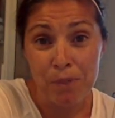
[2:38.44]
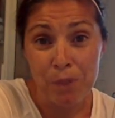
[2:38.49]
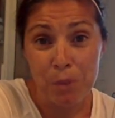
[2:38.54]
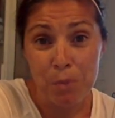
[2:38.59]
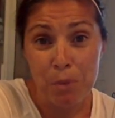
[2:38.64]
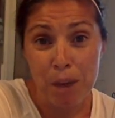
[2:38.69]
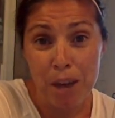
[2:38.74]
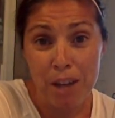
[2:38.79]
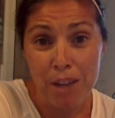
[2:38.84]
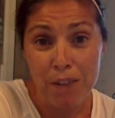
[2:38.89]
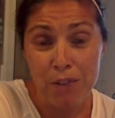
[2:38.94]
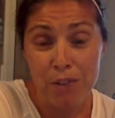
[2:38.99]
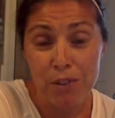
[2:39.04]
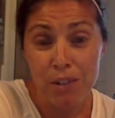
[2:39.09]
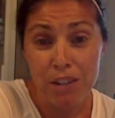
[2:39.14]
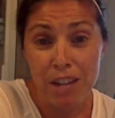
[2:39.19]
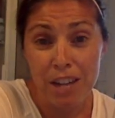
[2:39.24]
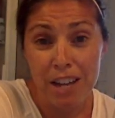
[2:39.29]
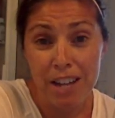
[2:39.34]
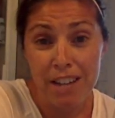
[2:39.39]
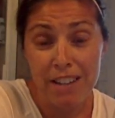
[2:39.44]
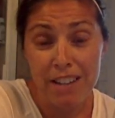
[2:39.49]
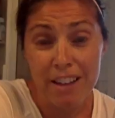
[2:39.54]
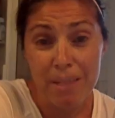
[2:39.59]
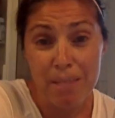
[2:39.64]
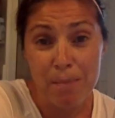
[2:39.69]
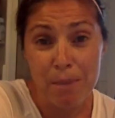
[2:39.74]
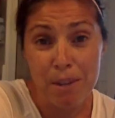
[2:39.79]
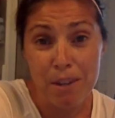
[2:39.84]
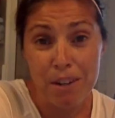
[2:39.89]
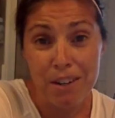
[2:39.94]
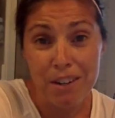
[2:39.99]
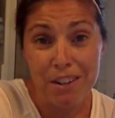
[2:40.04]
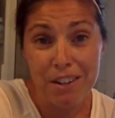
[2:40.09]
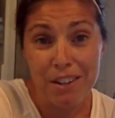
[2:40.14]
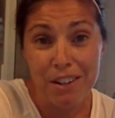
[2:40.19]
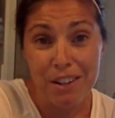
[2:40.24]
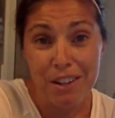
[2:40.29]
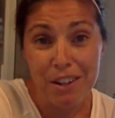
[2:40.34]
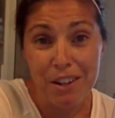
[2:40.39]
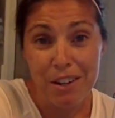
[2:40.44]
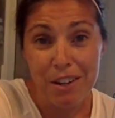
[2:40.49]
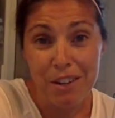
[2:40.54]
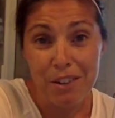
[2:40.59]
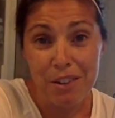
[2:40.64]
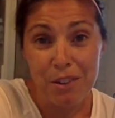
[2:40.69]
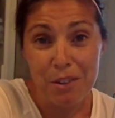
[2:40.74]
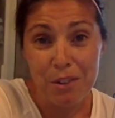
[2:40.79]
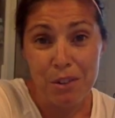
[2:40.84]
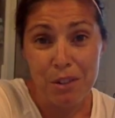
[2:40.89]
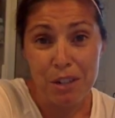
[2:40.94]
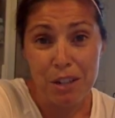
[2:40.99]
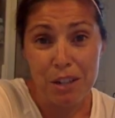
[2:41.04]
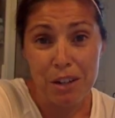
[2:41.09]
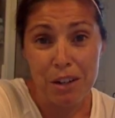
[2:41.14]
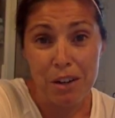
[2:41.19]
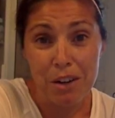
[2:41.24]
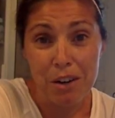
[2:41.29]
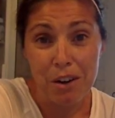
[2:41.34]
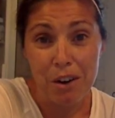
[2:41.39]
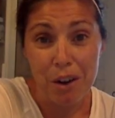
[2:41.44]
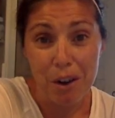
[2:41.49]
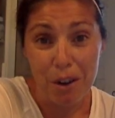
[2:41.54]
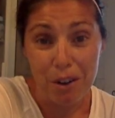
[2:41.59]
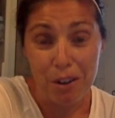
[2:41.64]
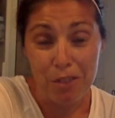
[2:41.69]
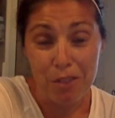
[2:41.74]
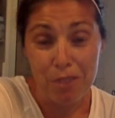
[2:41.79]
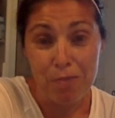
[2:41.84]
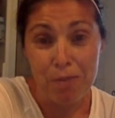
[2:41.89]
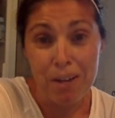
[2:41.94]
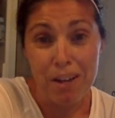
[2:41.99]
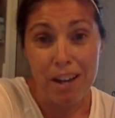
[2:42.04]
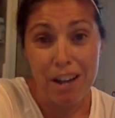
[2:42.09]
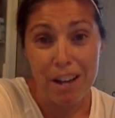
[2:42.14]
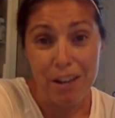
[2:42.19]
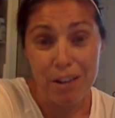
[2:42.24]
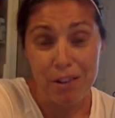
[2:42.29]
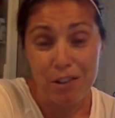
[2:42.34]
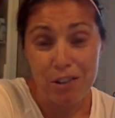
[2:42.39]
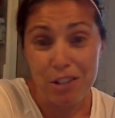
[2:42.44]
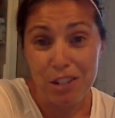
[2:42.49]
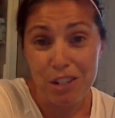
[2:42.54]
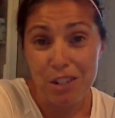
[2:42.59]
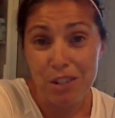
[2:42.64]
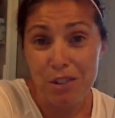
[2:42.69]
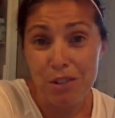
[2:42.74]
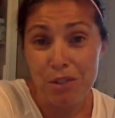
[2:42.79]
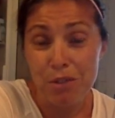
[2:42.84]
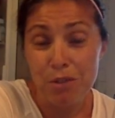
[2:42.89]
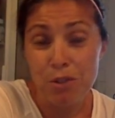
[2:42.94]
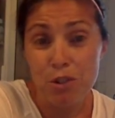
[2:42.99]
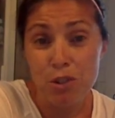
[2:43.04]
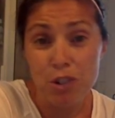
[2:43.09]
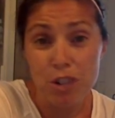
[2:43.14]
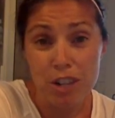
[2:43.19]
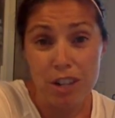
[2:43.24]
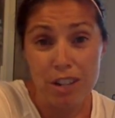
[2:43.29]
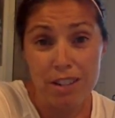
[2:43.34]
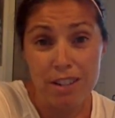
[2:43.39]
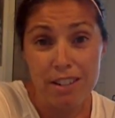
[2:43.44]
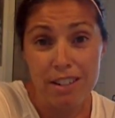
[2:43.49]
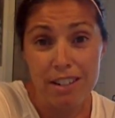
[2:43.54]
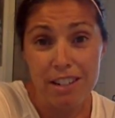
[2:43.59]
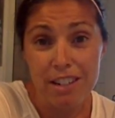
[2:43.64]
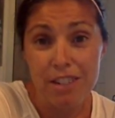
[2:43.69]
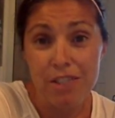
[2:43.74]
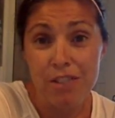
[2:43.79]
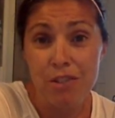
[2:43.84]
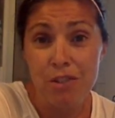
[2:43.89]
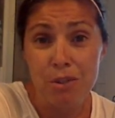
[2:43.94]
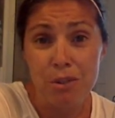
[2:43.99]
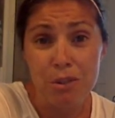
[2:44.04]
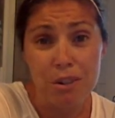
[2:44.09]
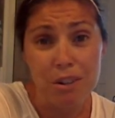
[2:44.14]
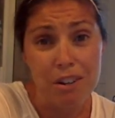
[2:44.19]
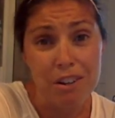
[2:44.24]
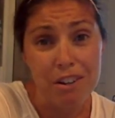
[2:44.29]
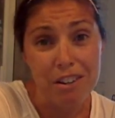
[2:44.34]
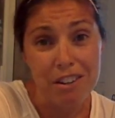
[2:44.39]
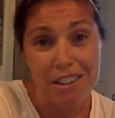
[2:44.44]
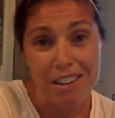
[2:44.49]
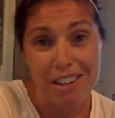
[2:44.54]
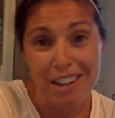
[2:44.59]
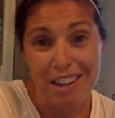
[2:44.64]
the past few days I've been using all of my energy to just endure.